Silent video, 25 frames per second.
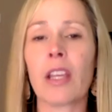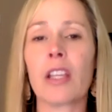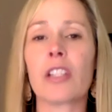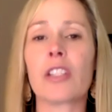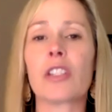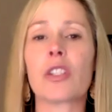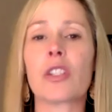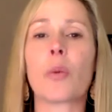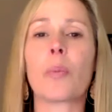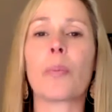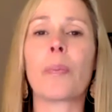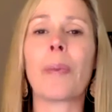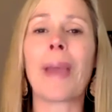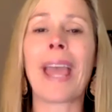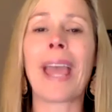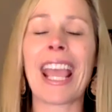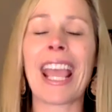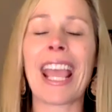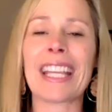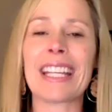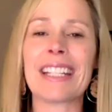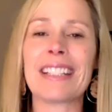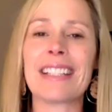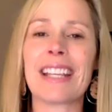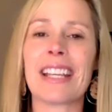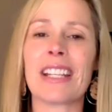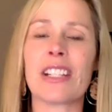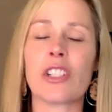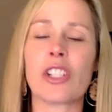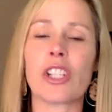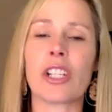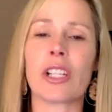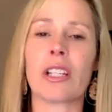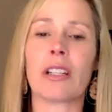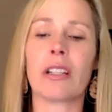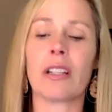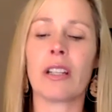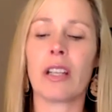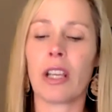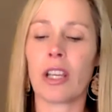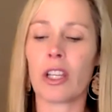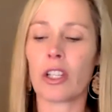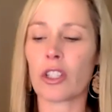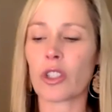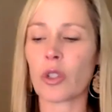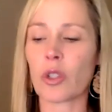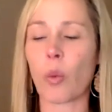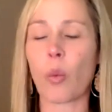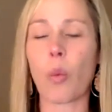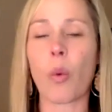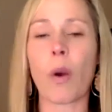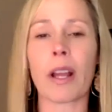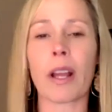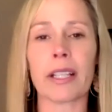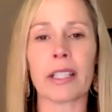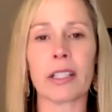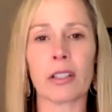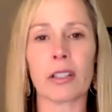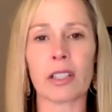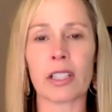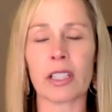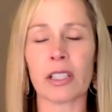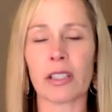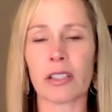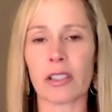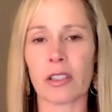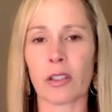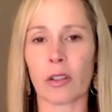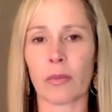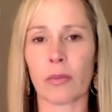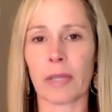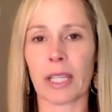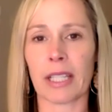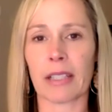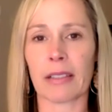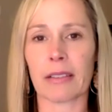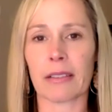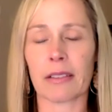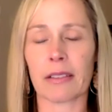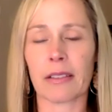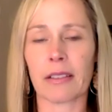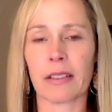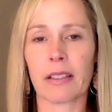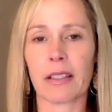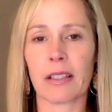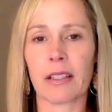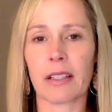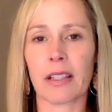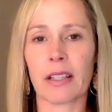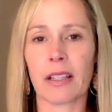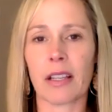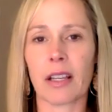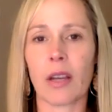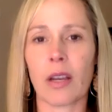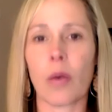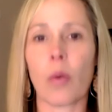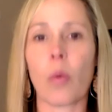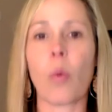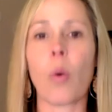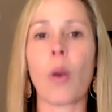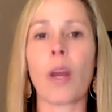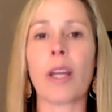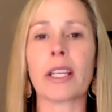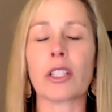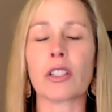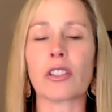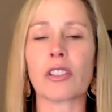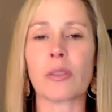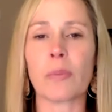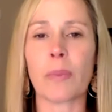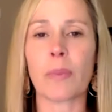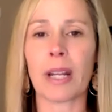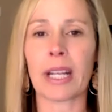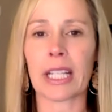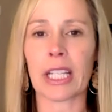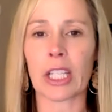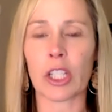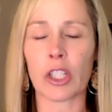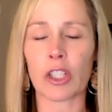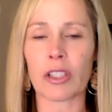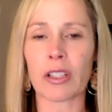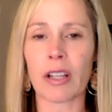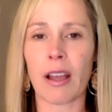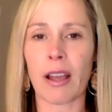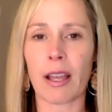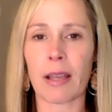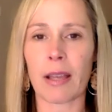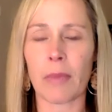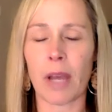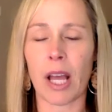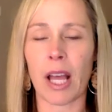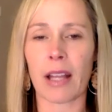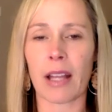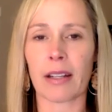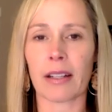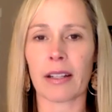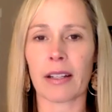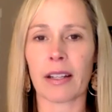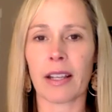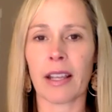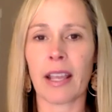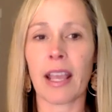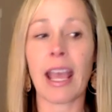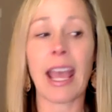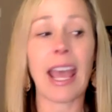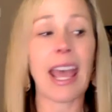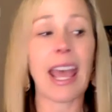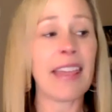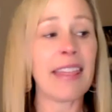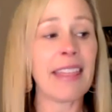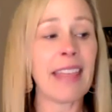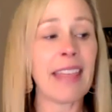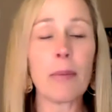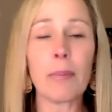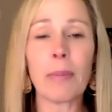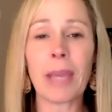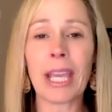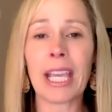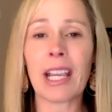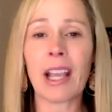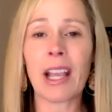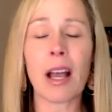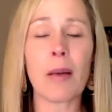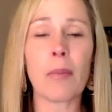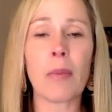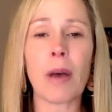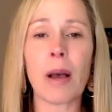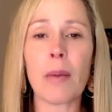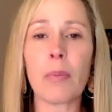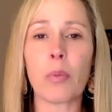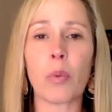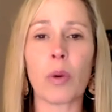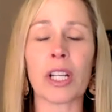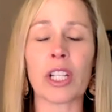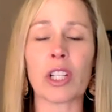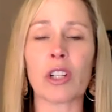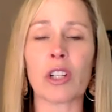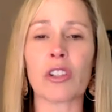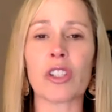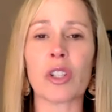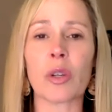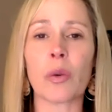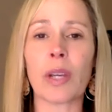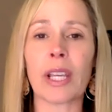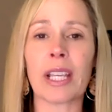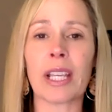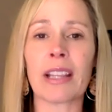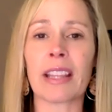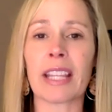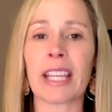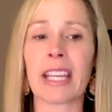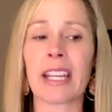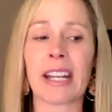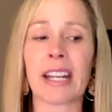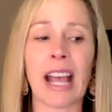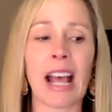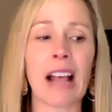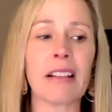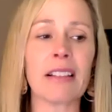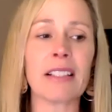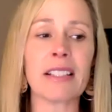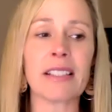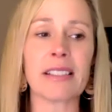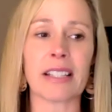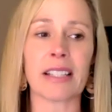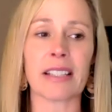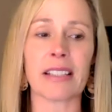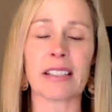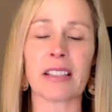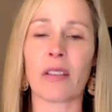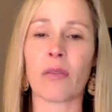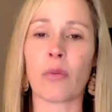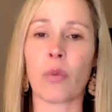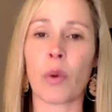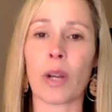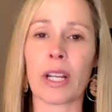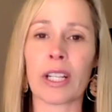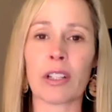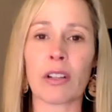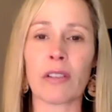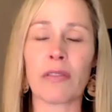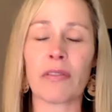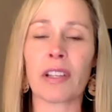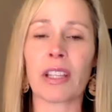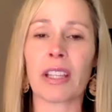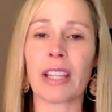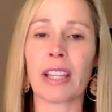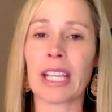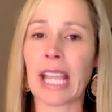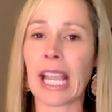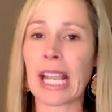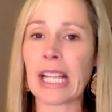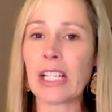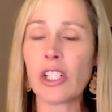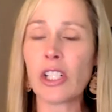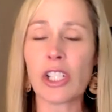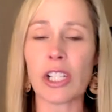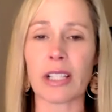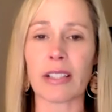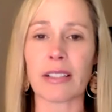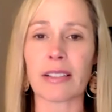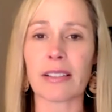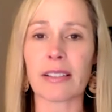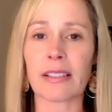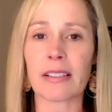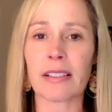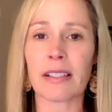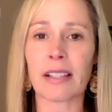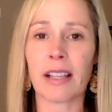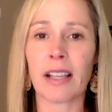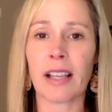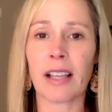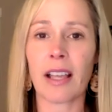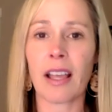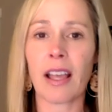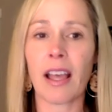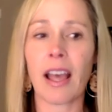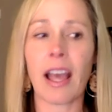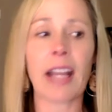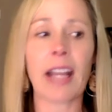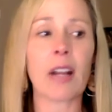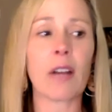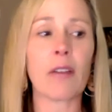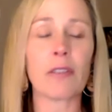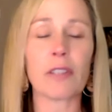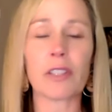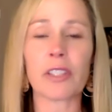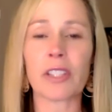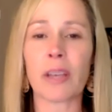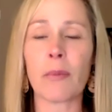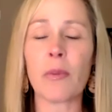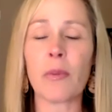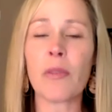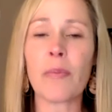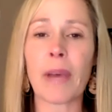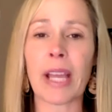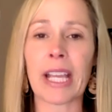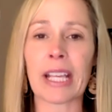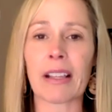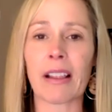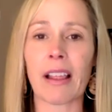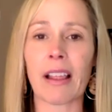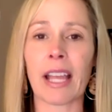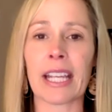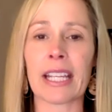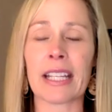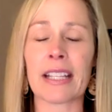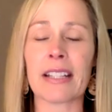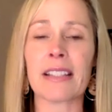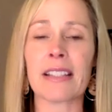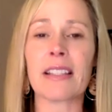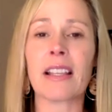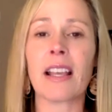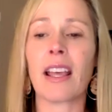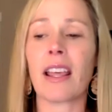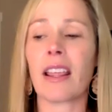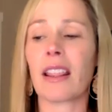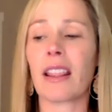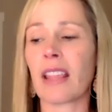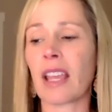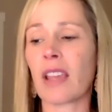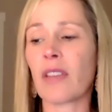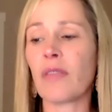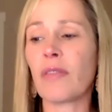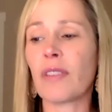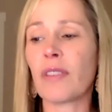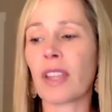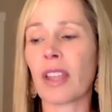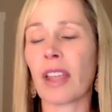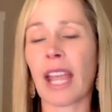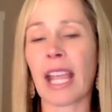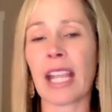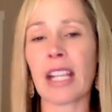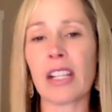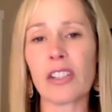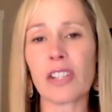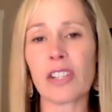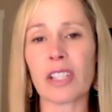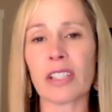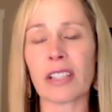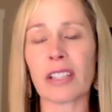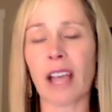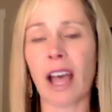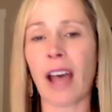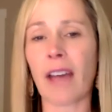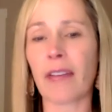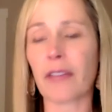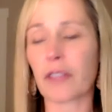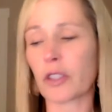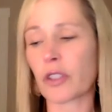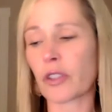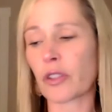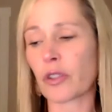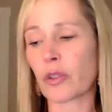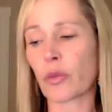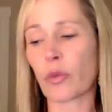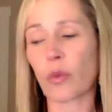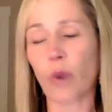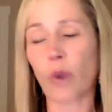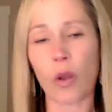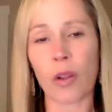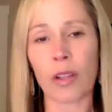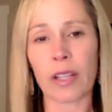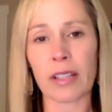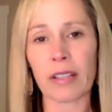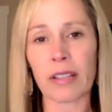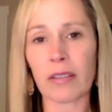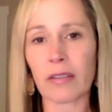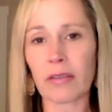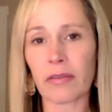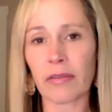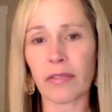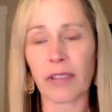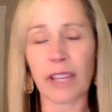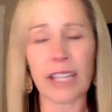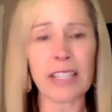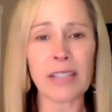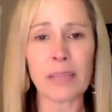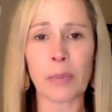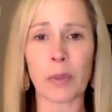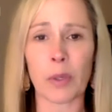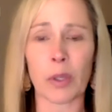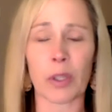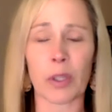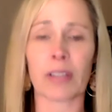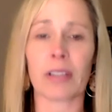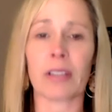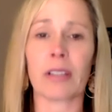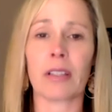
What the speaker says: So paying attention to what you're consuming, what you're spending your time on. And that may come up when you're doing the analysis of when you're feeling anxious. I know for some of my clients, they feel anxious after scrolling Facebook